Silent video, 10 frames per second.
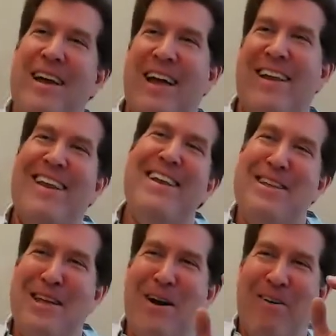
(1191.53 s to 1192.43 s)
And
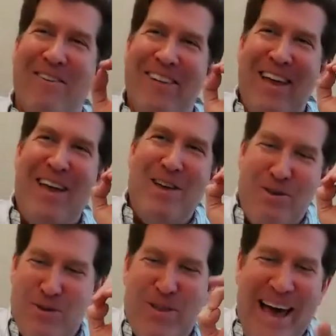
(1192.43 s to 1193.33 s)

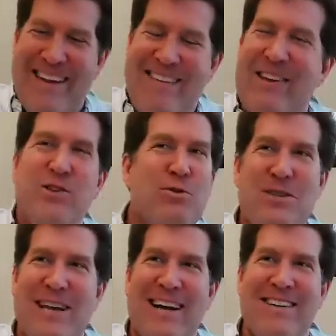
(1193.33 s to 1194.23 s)
you do that, it takes 2
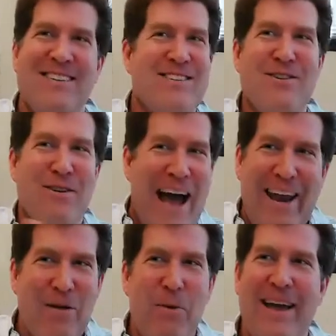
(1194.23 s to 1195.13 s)
seconds, you're out
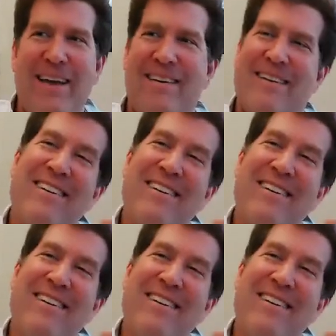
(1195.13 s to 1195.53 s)
of the way,